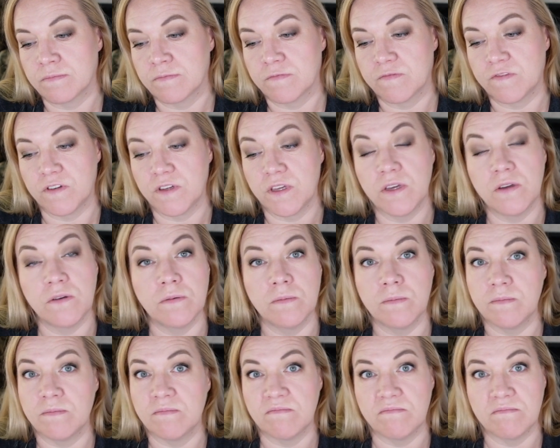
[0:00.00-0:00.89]
For
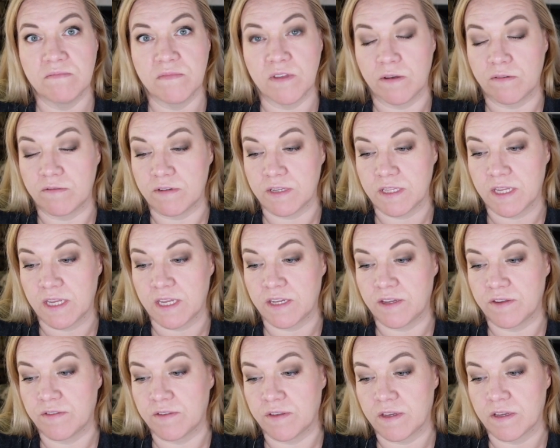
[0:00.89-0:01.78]
you, not really
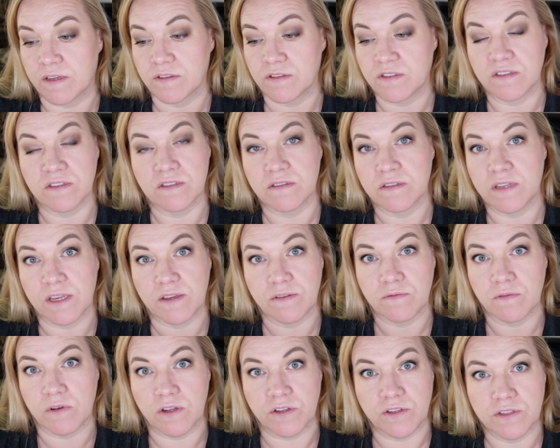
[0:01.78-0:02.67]
anything. It's just
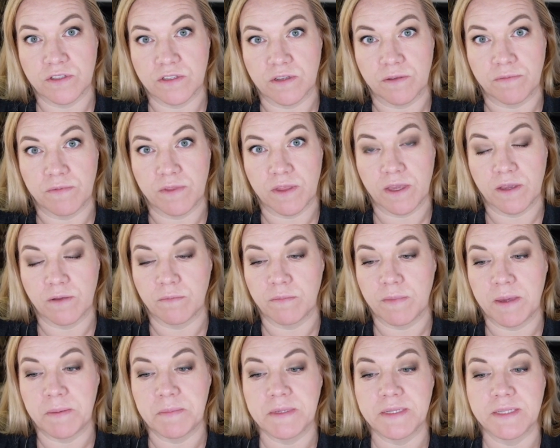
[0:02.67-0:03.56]
like watch something and
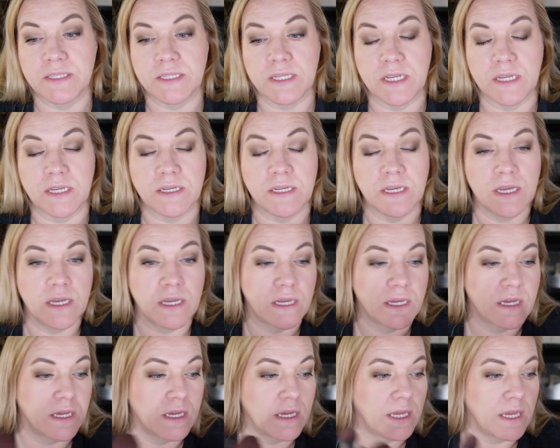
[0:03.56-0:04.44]
maybe see it
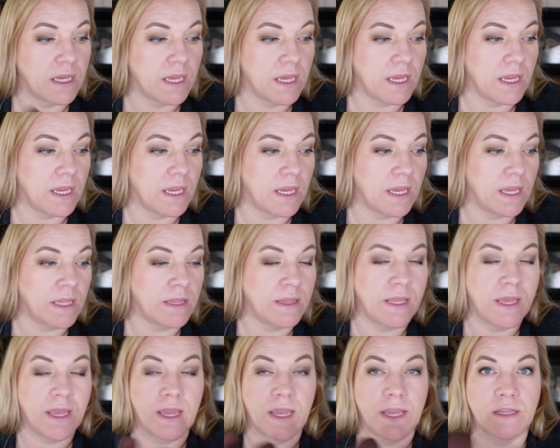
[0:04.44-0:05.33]
in
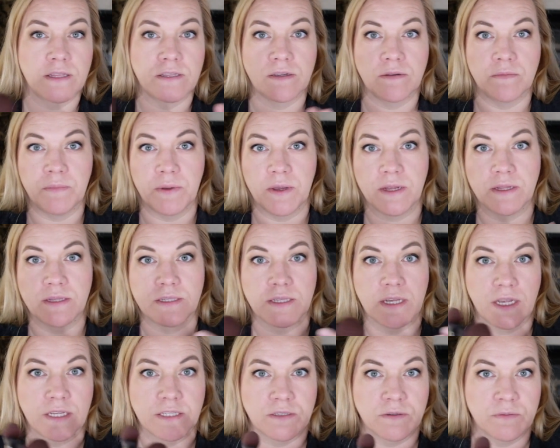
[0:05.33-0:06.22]
the hand, compared
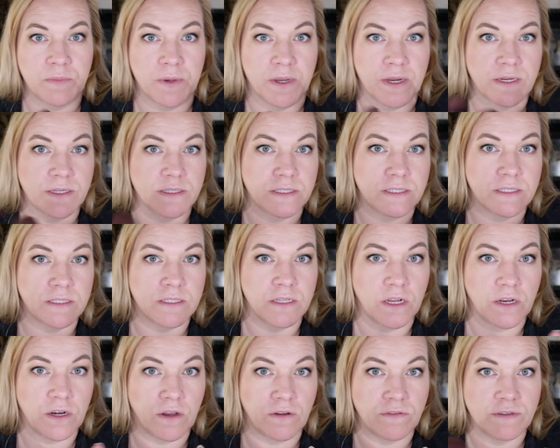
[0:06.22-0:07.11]
size comparison. It's
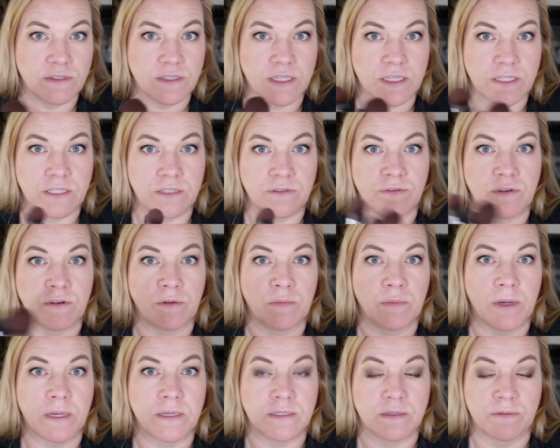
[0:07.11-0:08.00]
not always easy when you
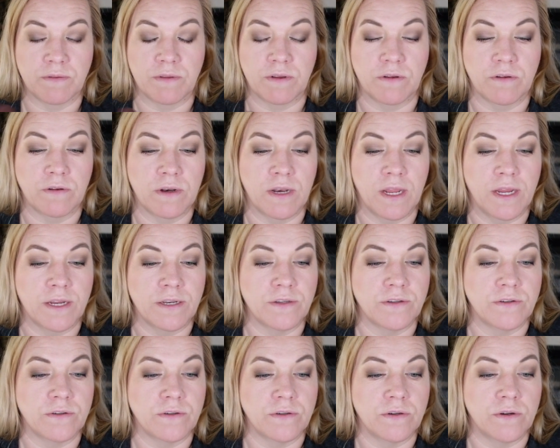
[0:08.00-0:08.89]
buy something online.
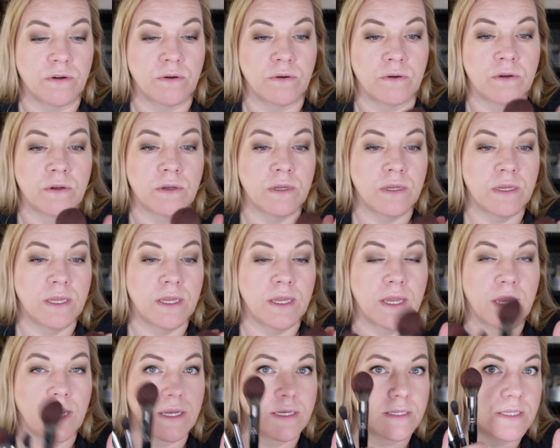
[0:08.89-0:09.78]
You don't know
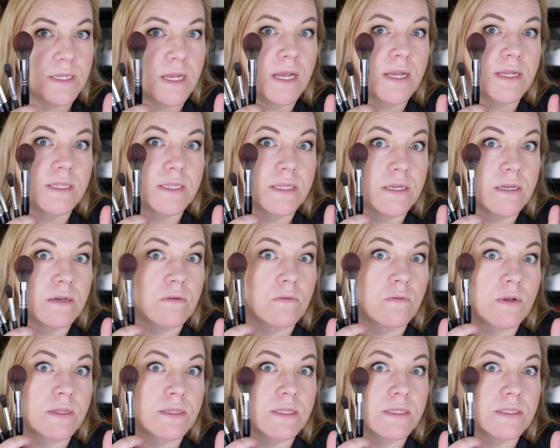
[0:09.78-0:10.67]
exactly
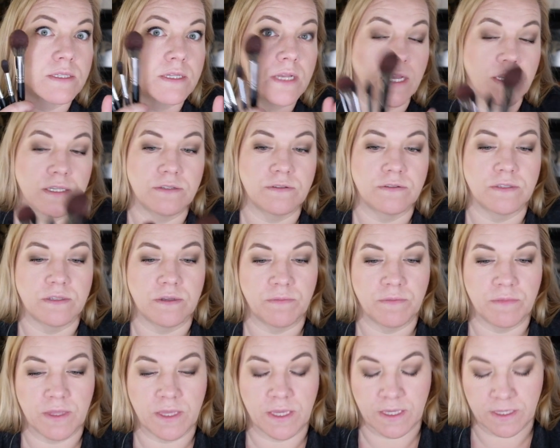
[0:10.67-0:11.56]
what the size of
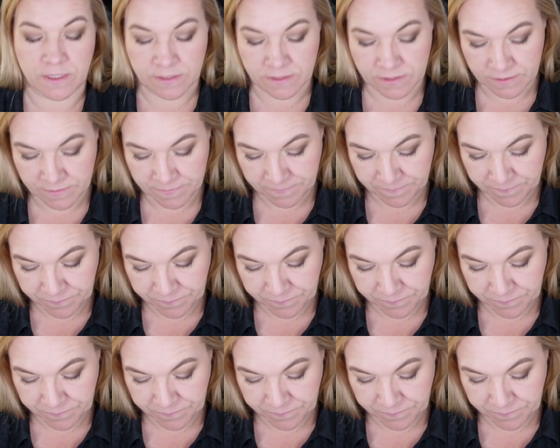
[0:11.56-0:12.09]
something is.